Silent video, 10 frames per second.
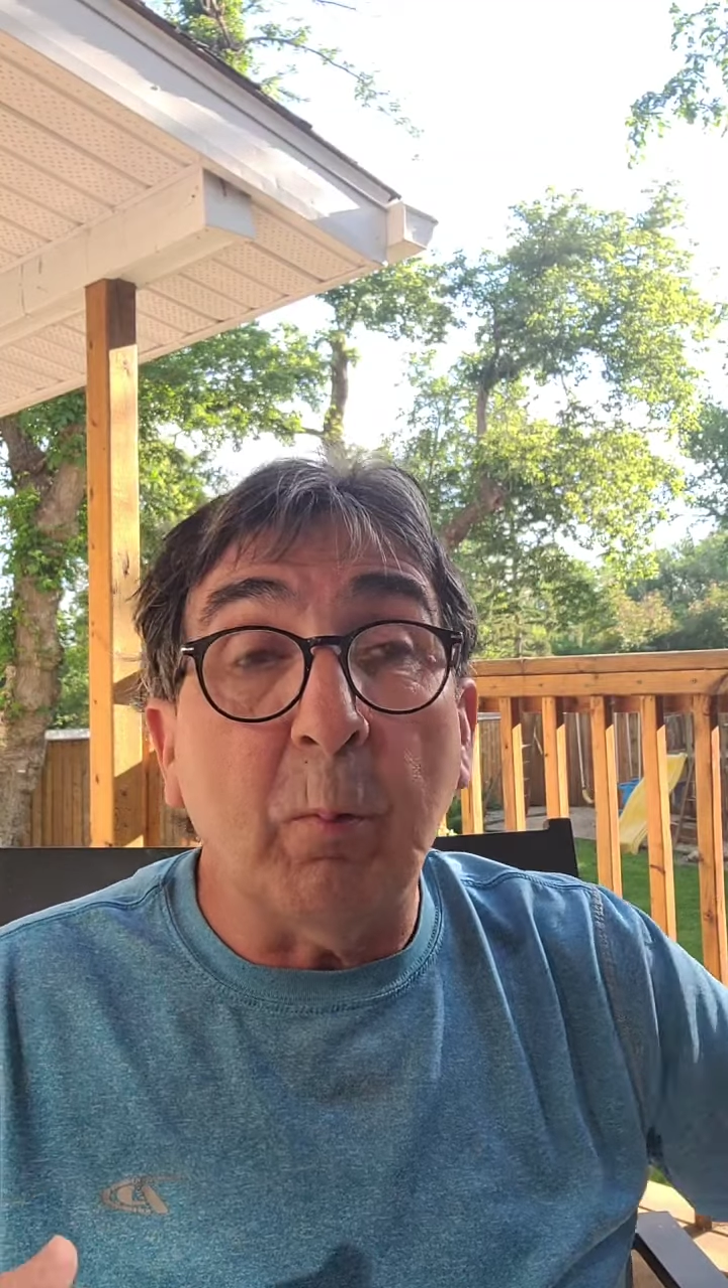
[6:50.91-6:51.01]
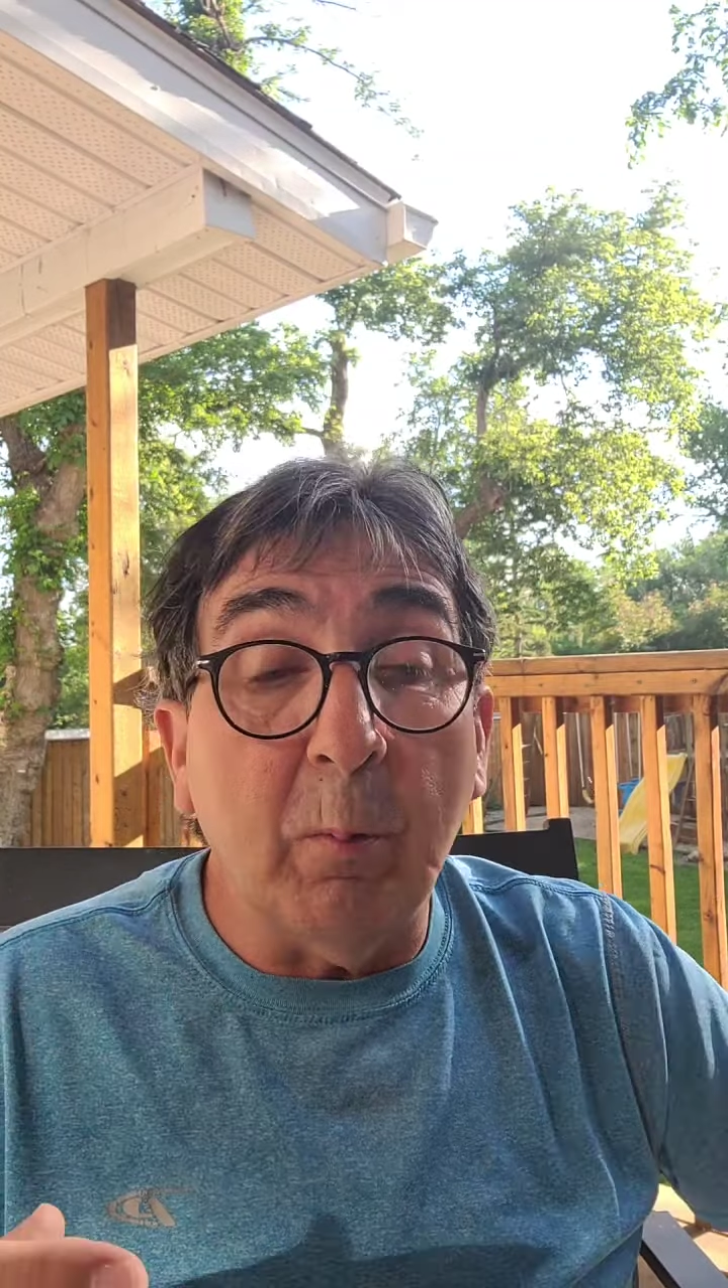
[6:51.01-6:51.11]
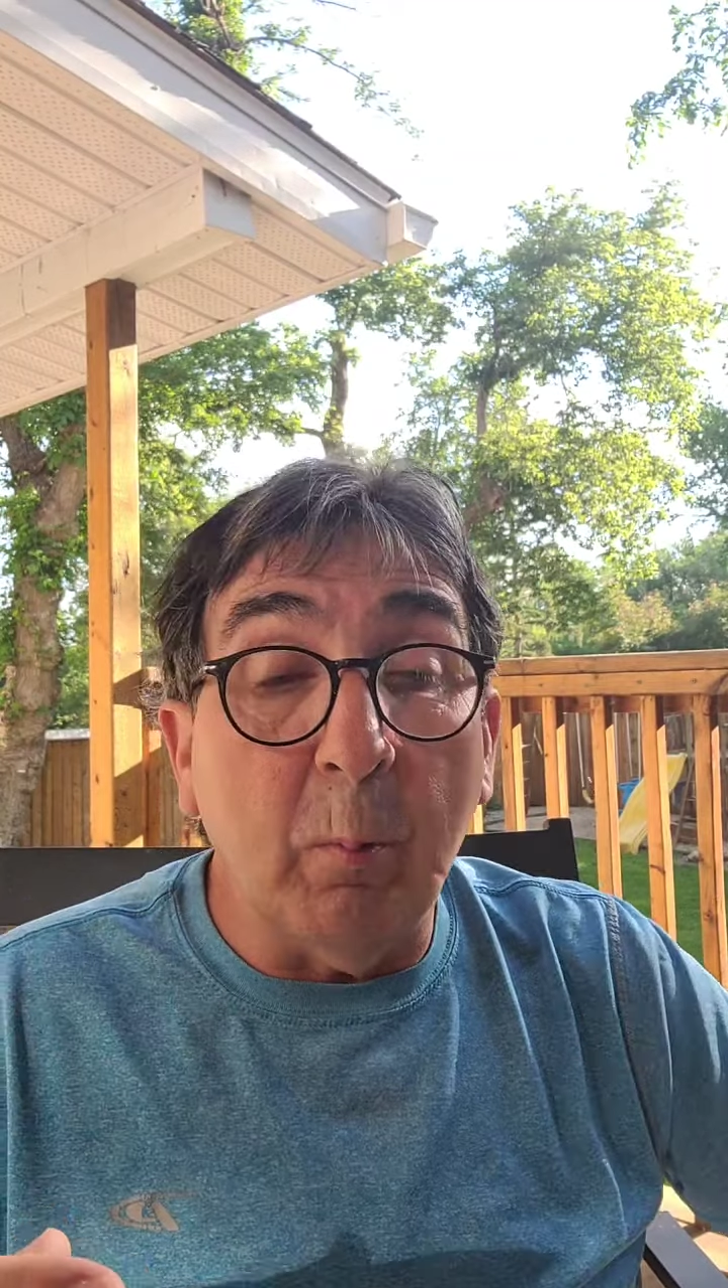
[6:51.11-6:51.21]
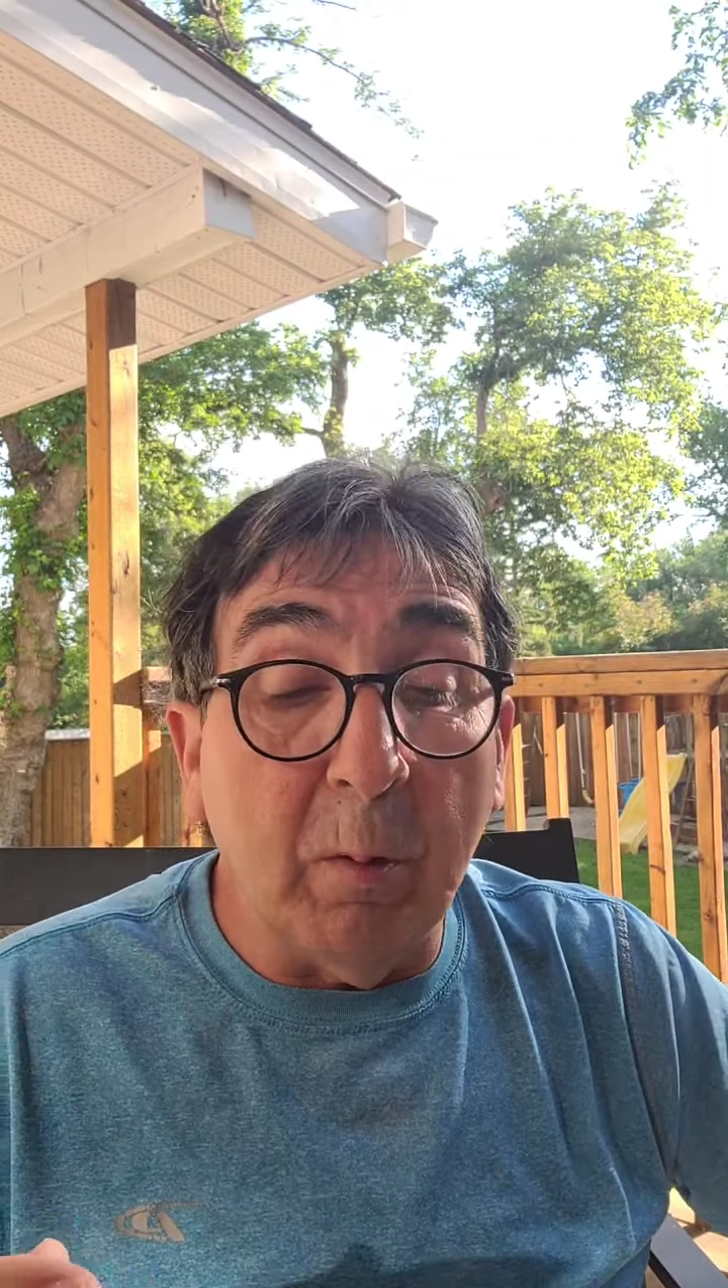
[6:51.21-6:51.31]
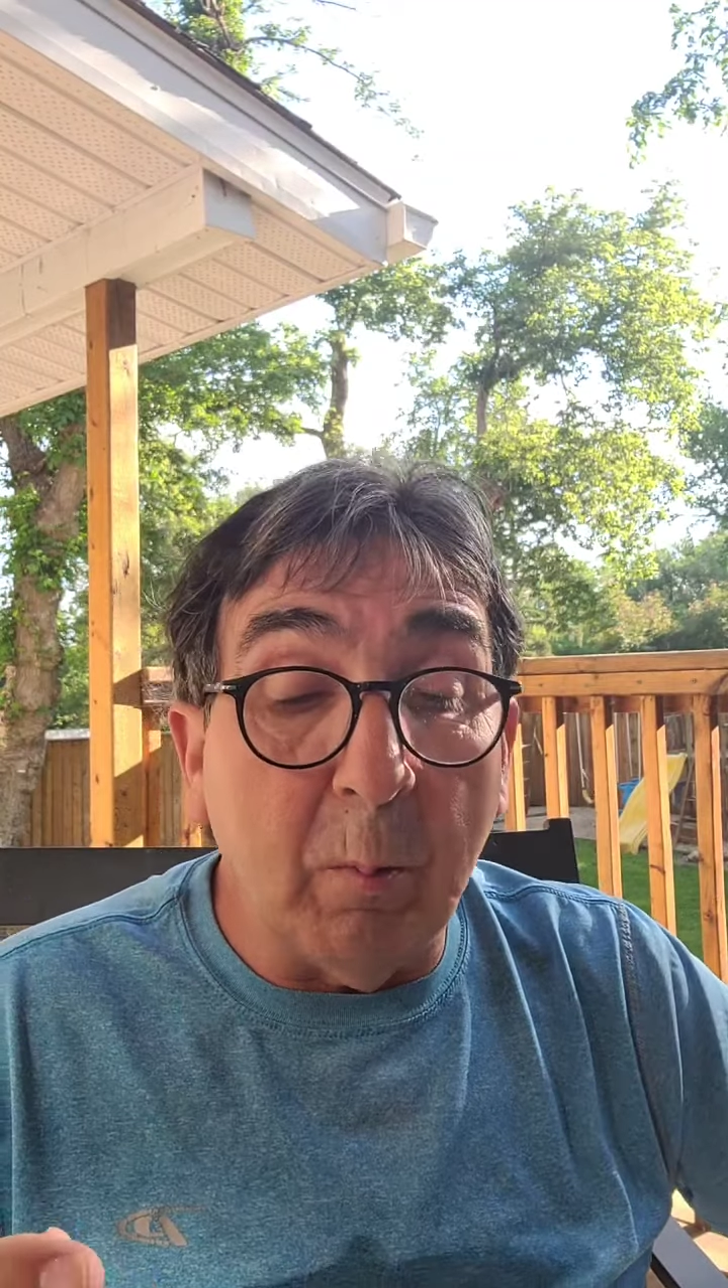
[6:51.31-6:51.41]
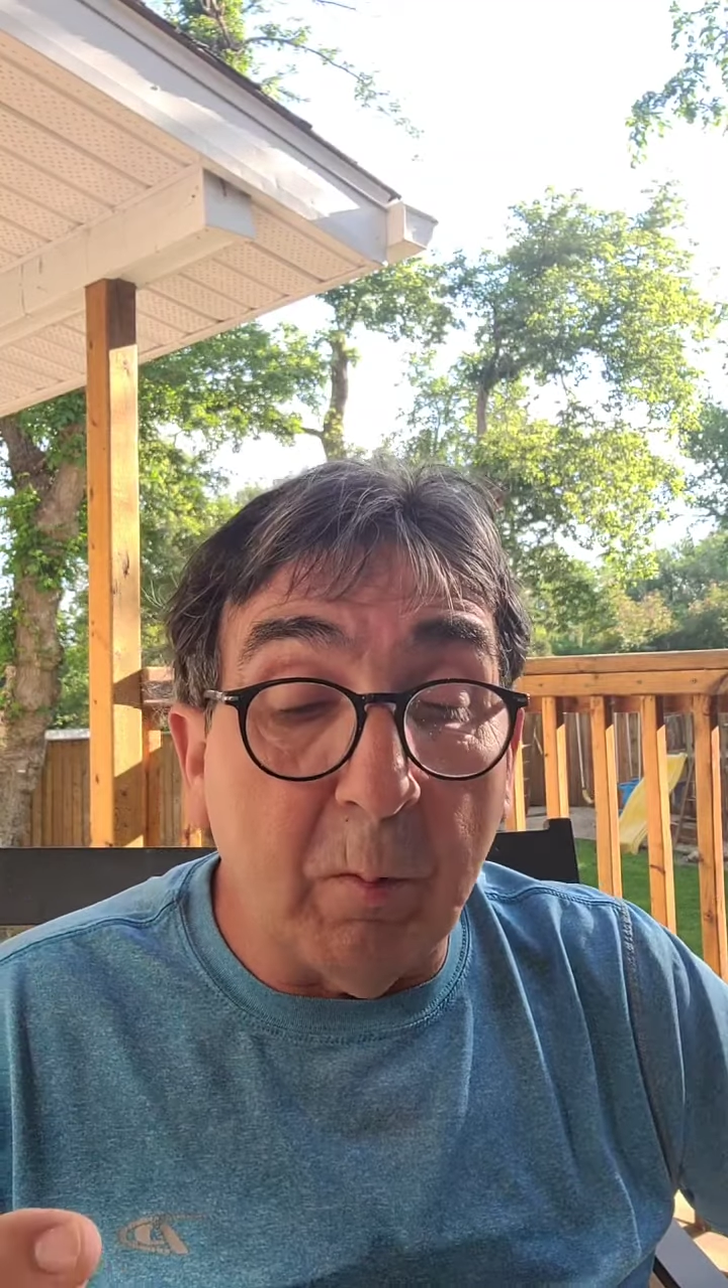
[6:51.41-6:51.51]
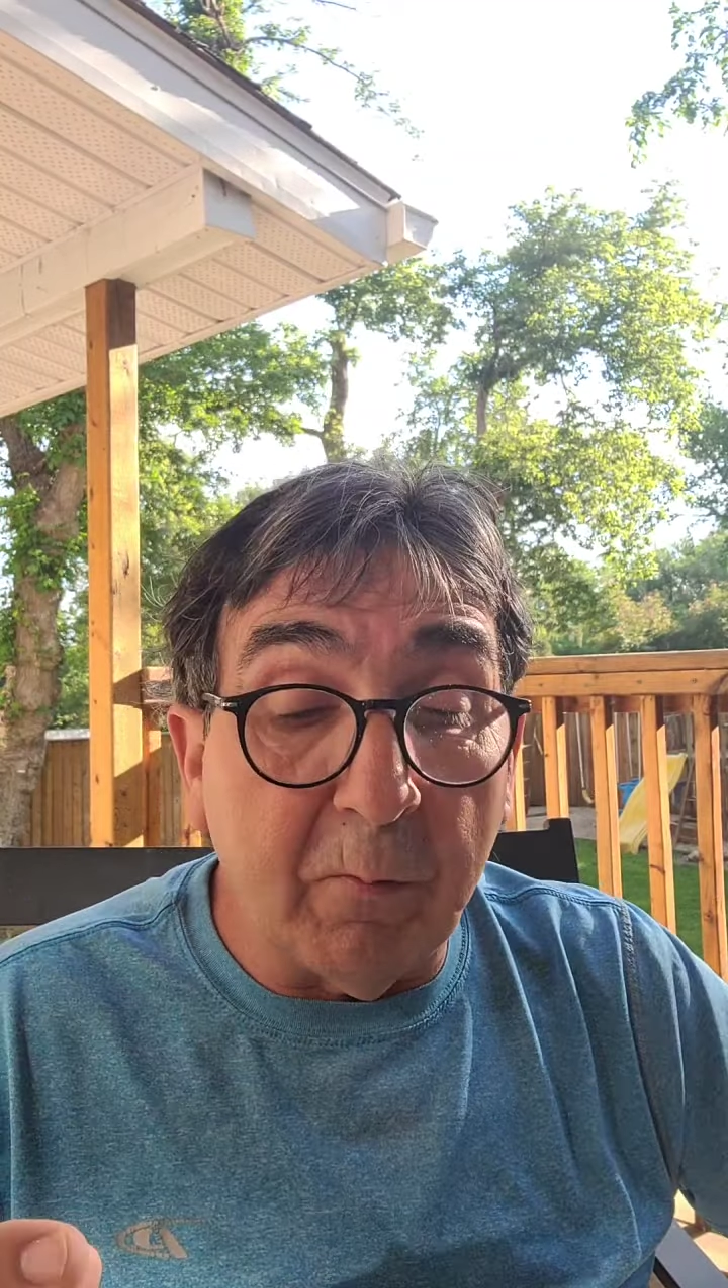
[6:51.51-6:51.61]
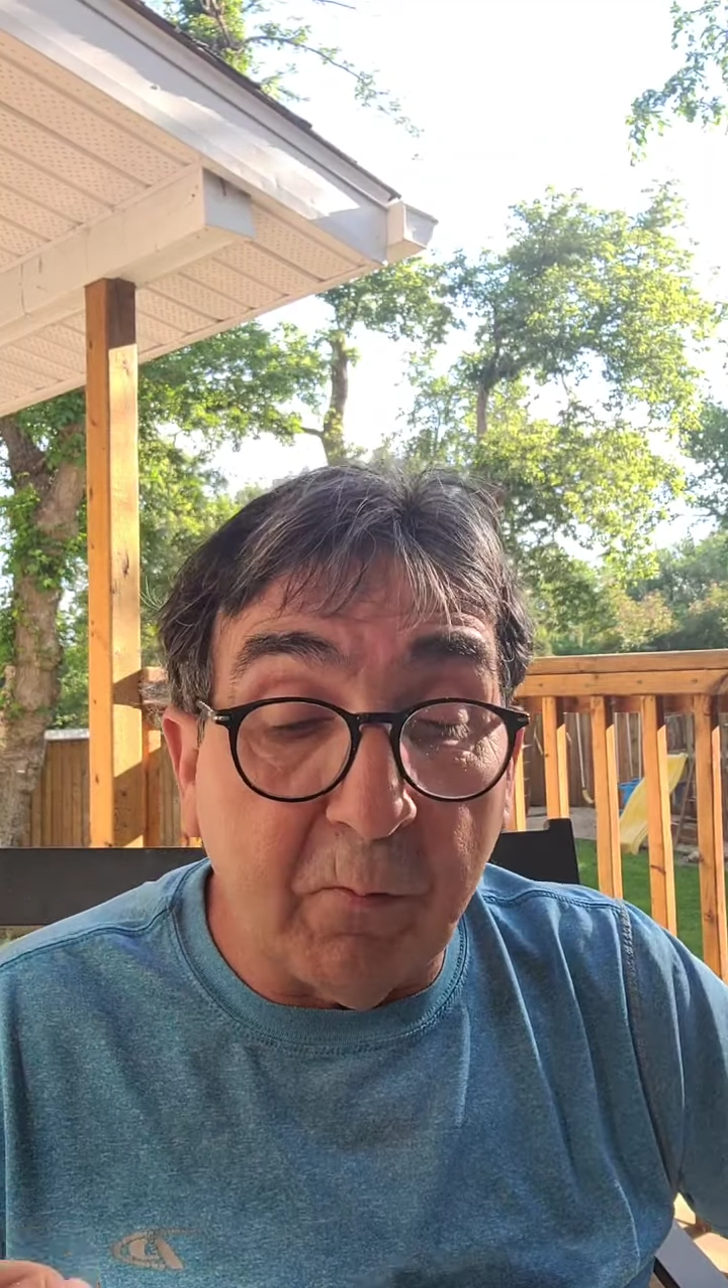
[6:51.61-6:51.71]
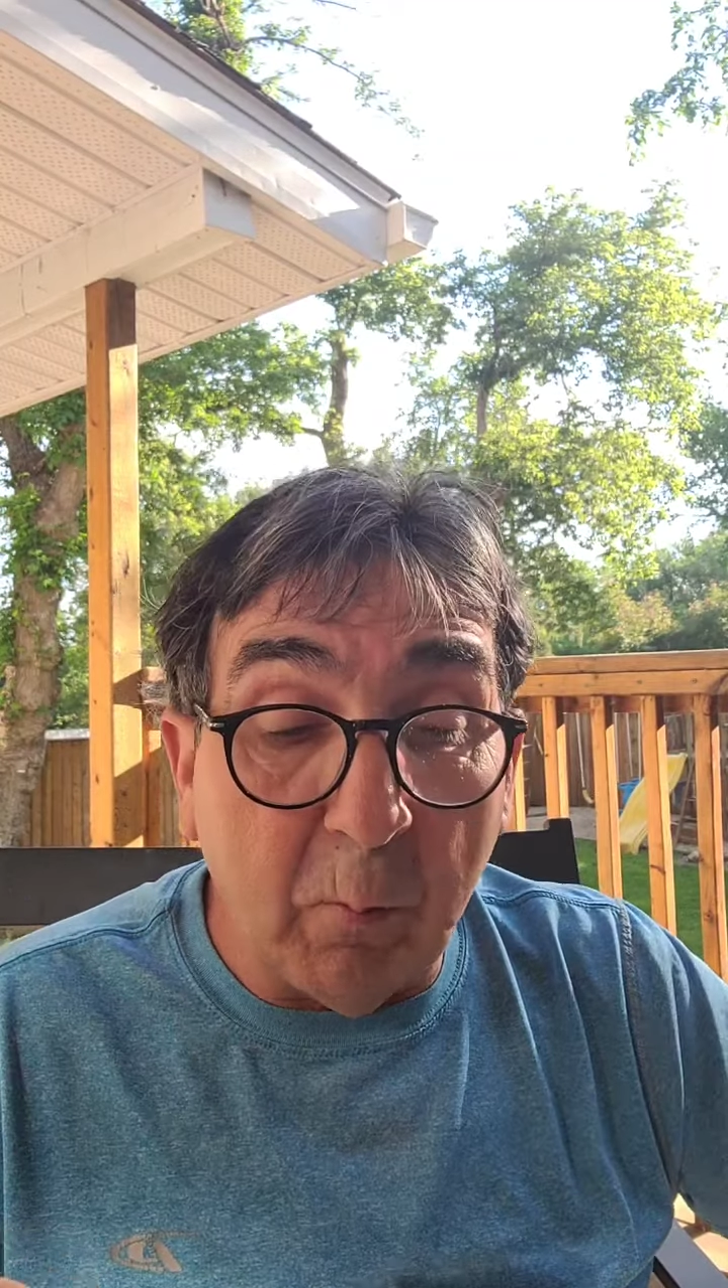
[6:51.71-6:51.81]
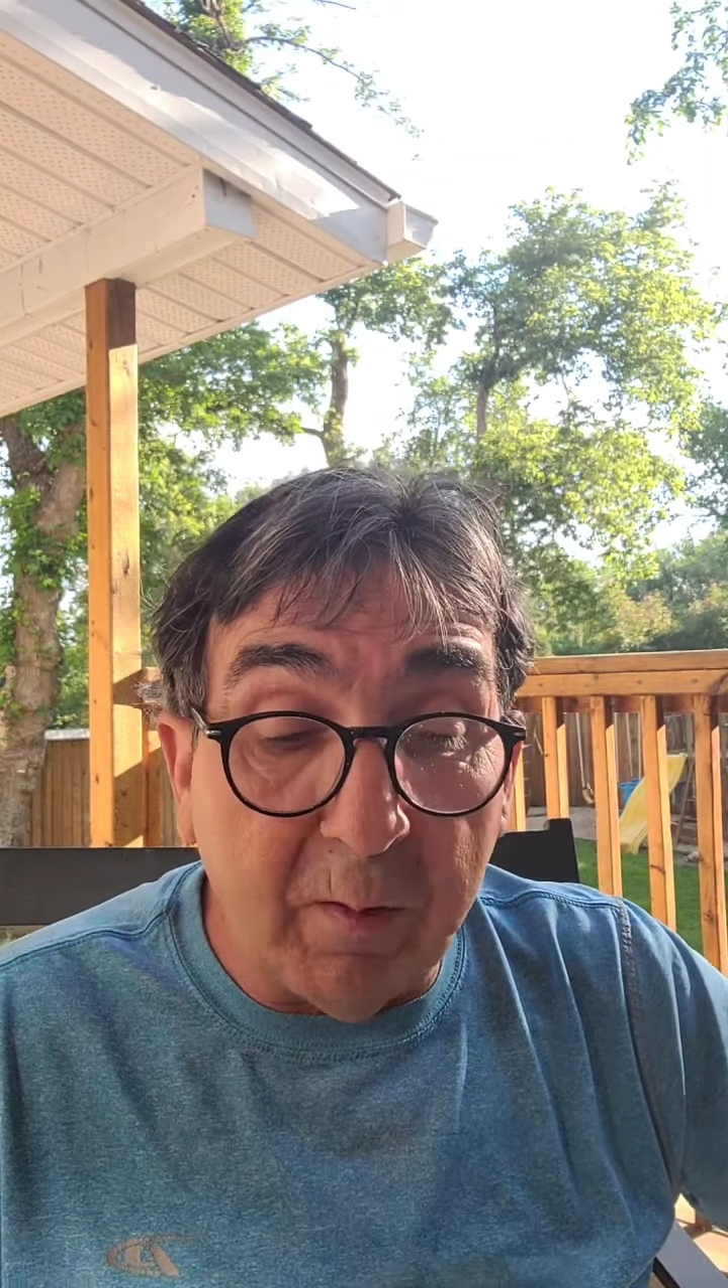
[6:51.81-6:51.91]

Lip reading: we're so